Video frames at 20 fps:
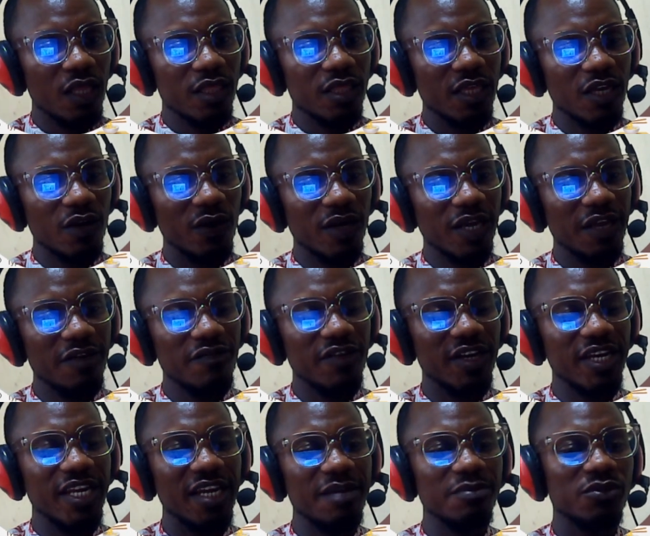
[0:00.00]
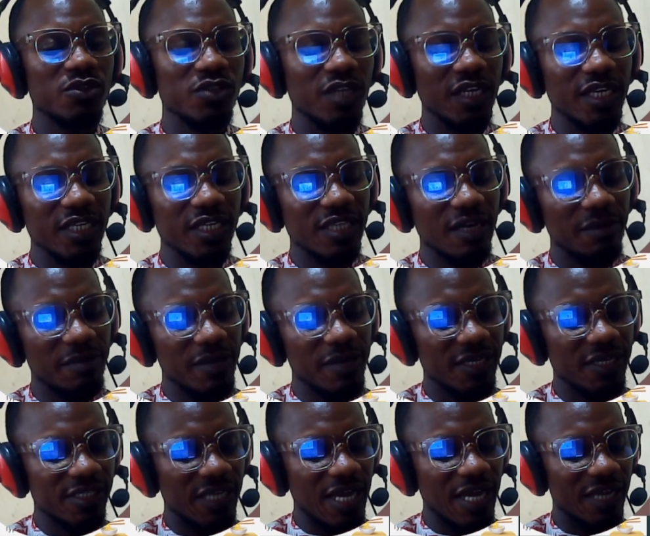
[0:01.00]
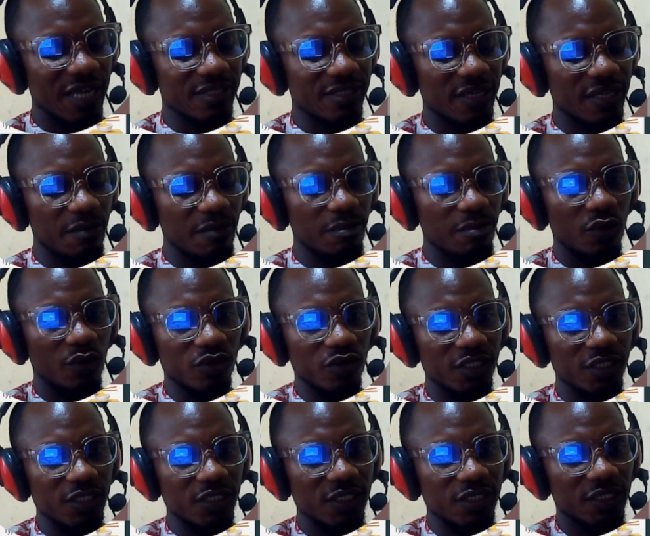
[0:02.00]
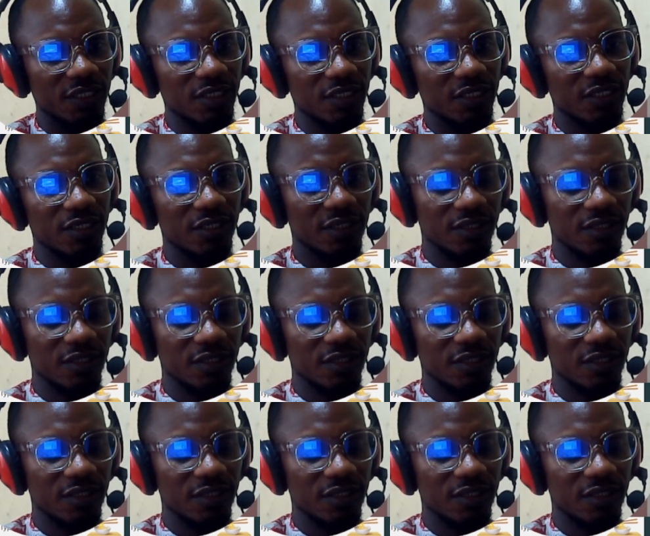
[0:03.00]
Then I'll give a name to the database as employees.